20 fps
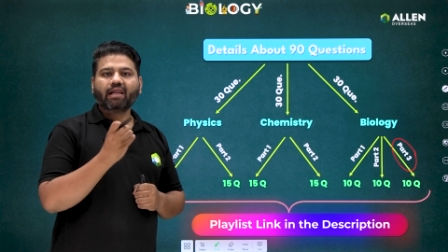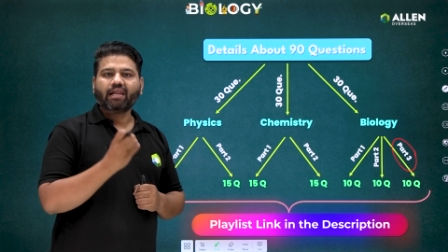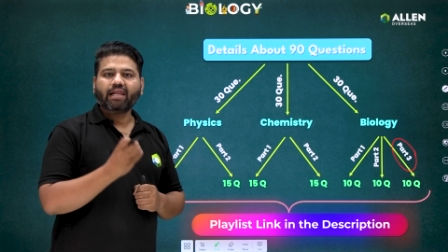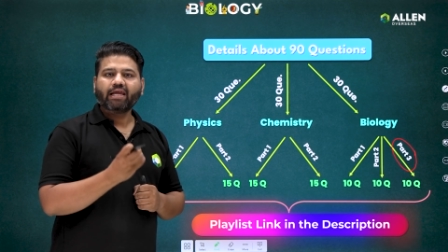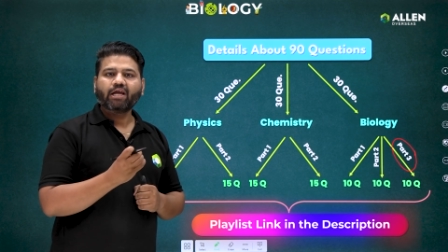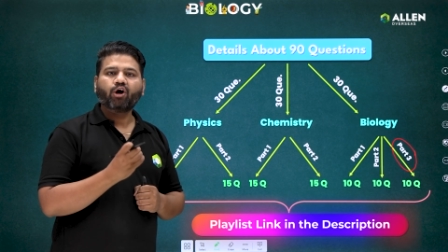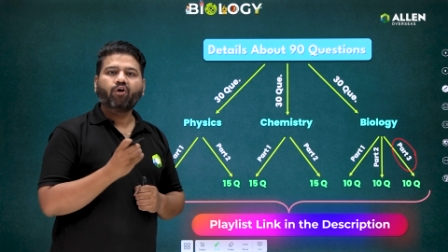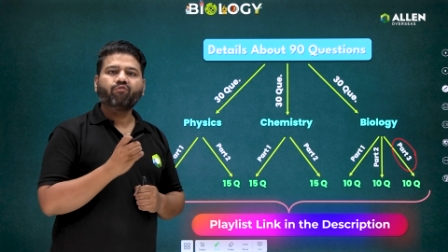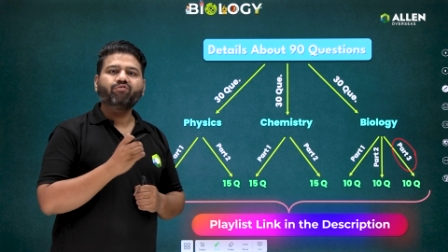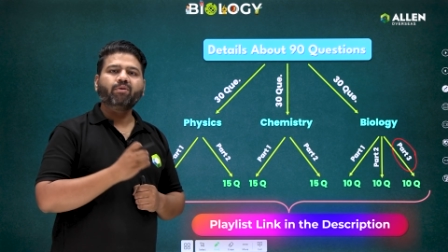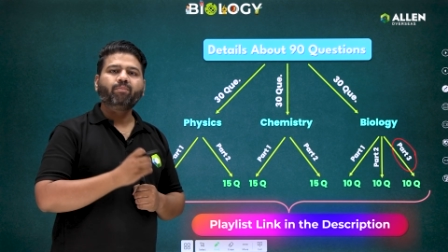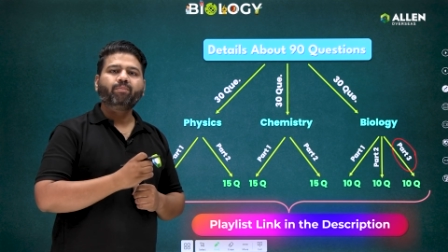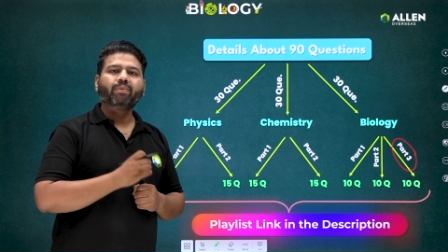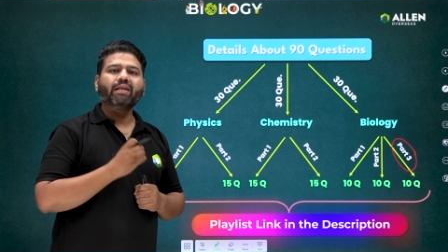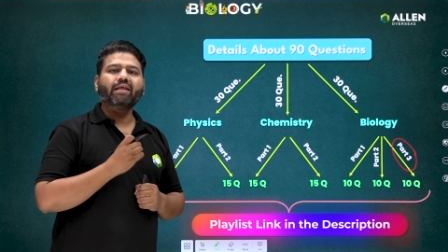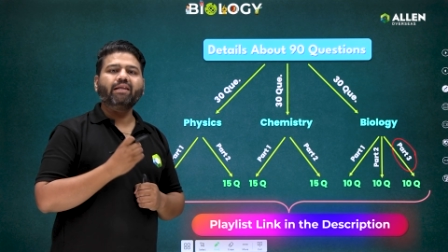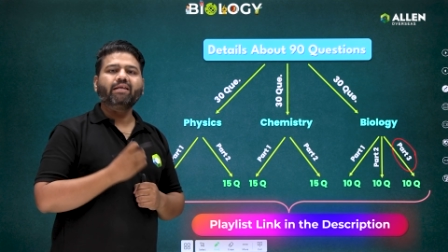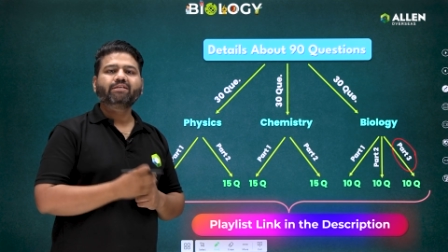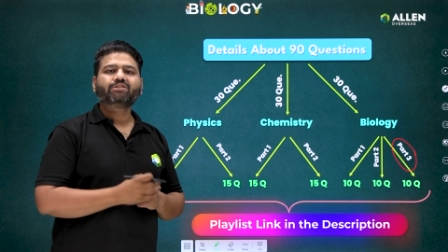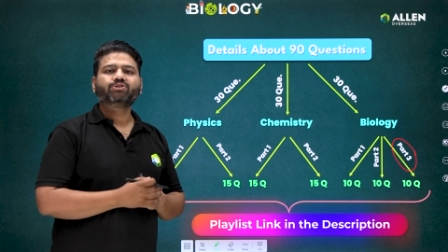link of the
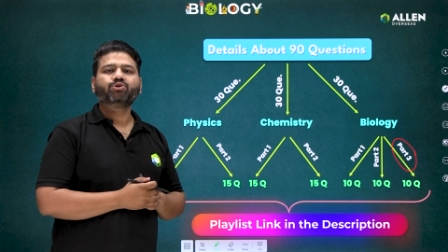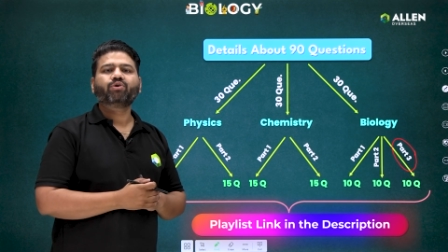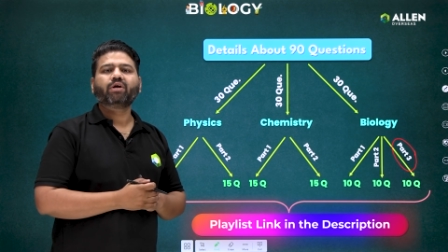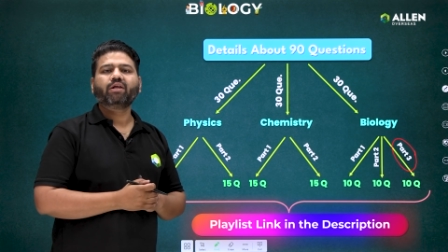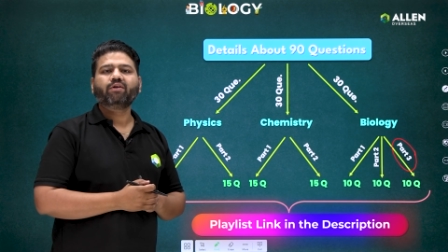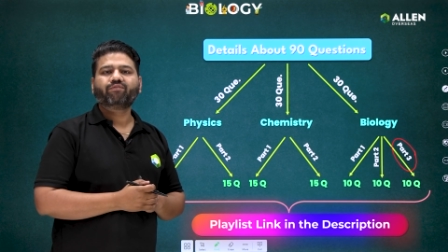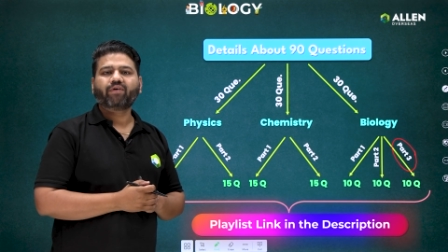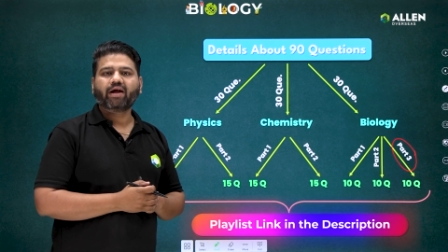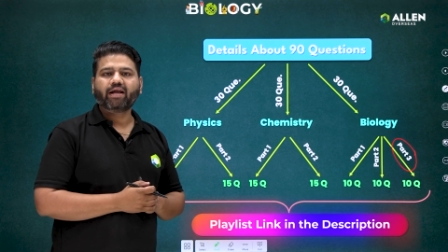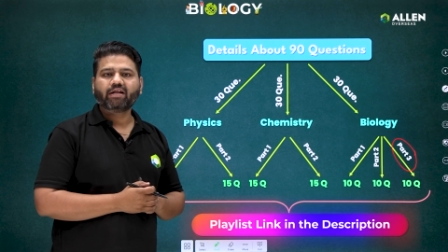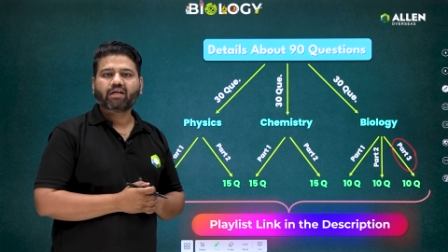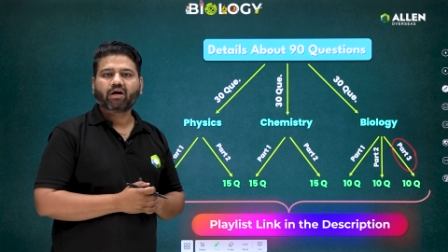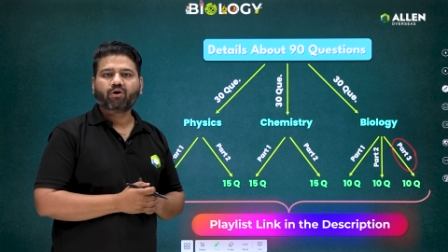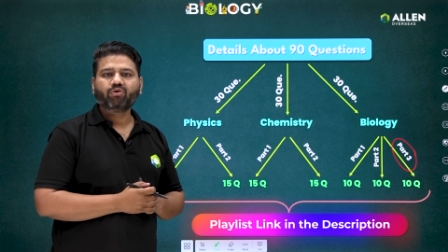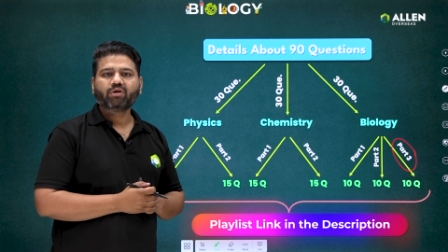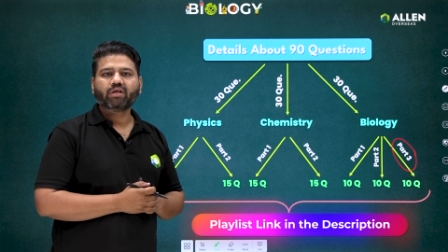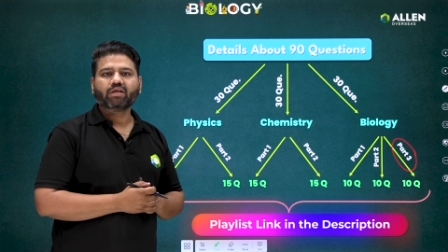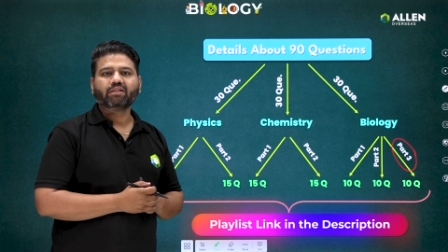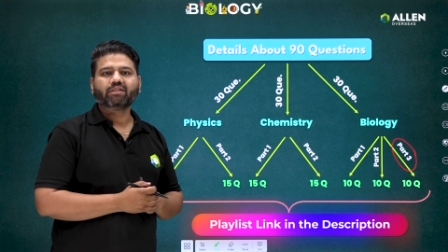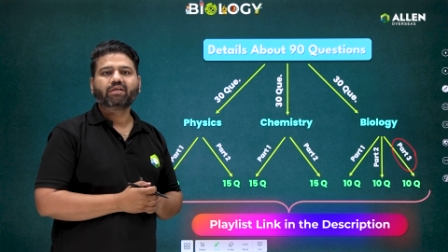playlist you can find
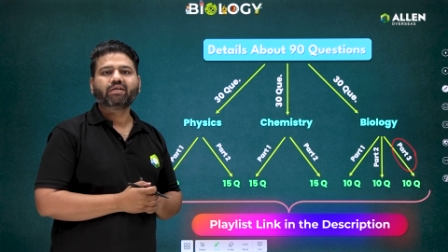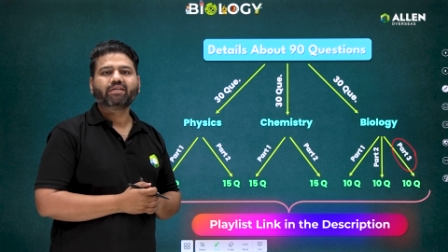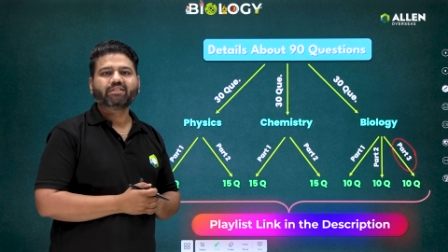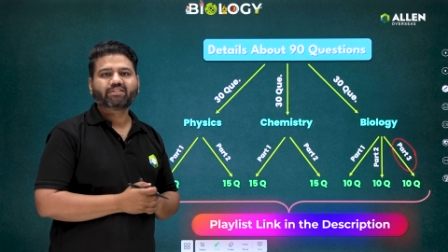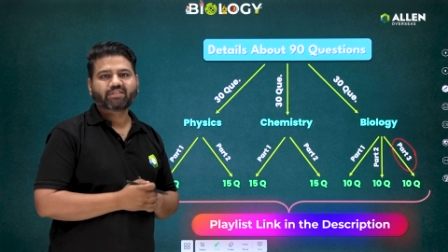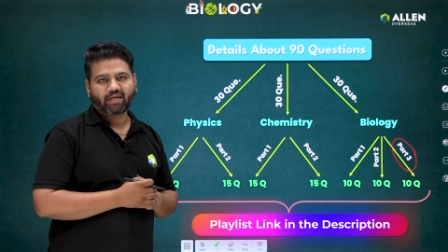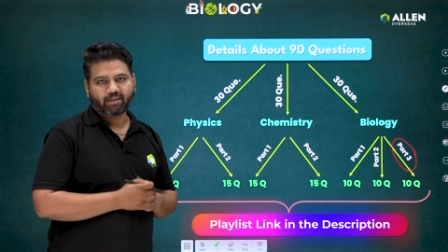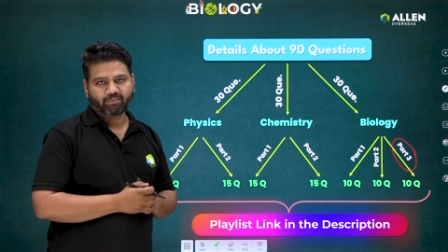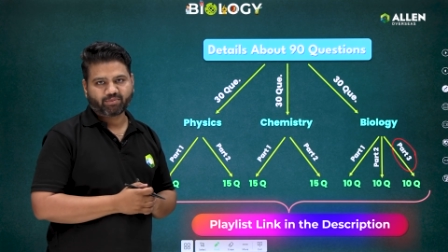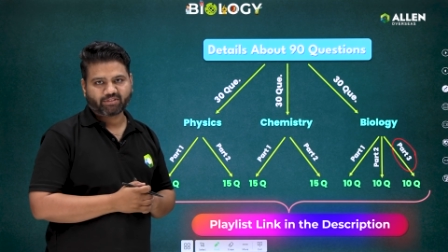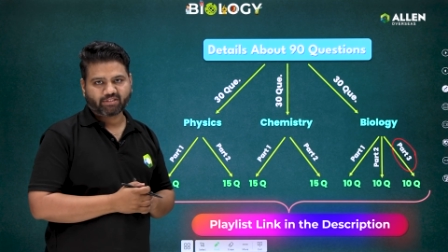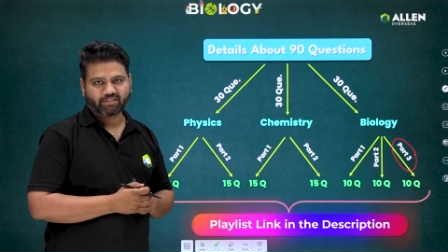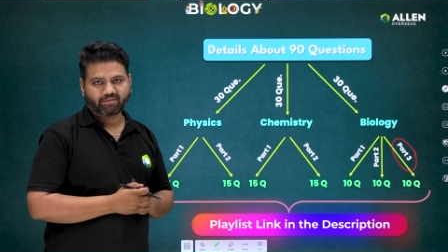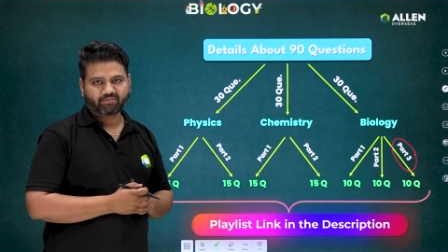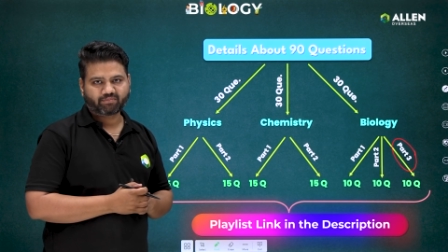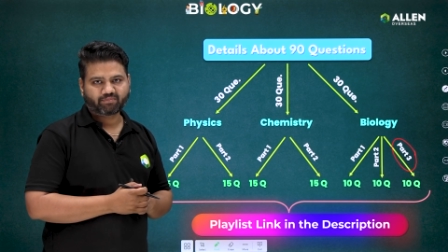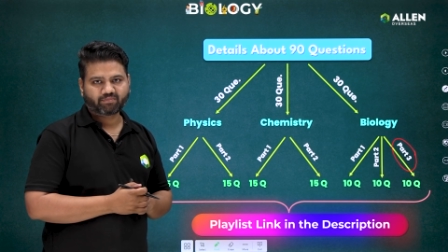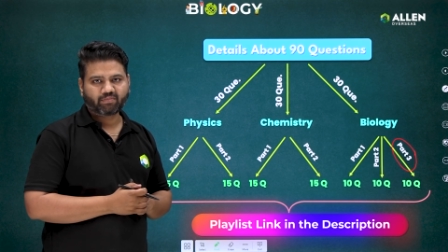out in the description